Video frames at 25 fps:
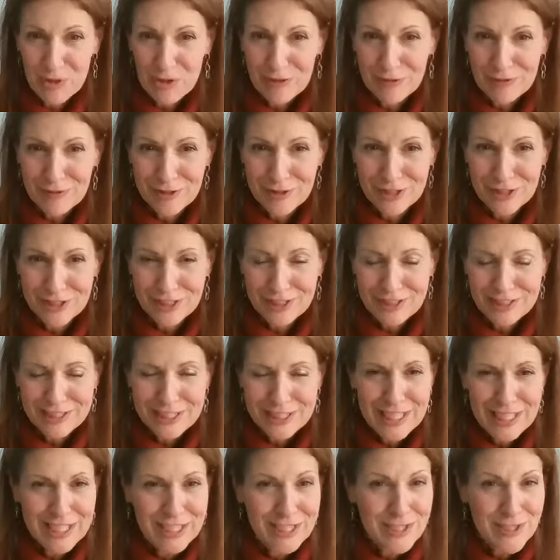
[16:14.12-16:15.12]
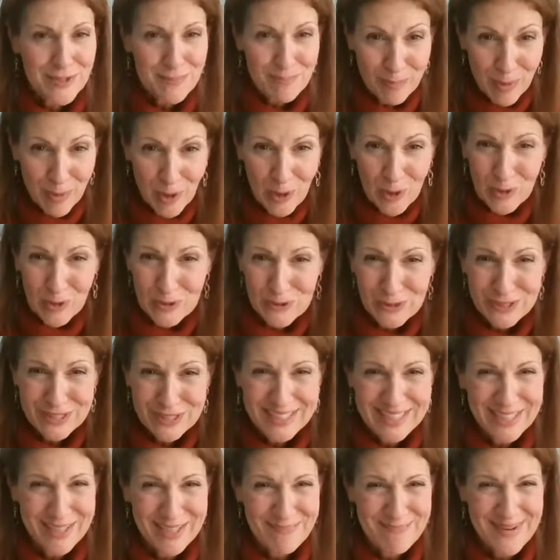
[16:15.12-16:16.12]
beautiful. It is
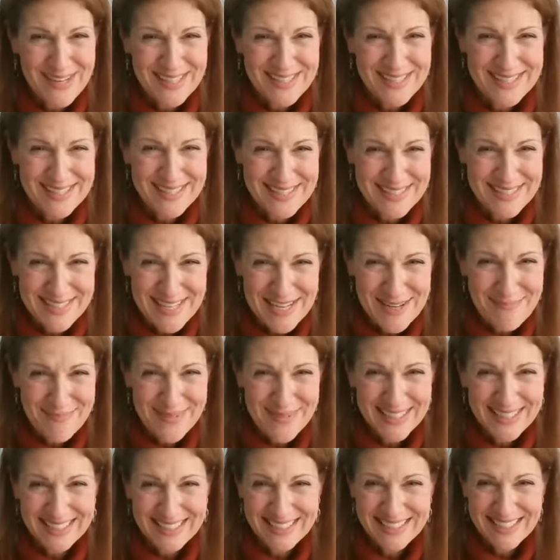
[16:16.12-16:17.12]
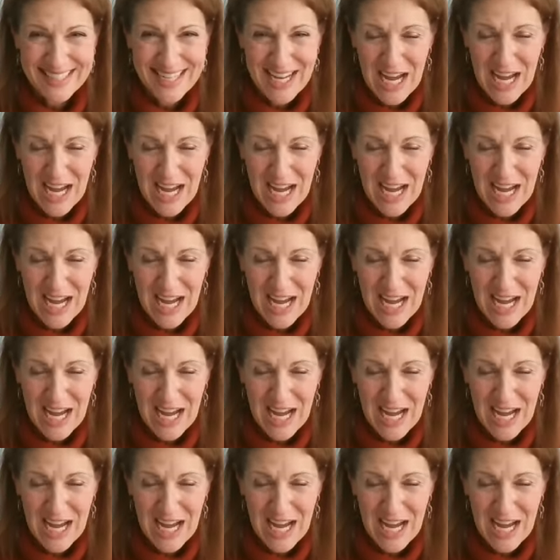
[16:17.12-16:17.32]
bold. It makes a statement.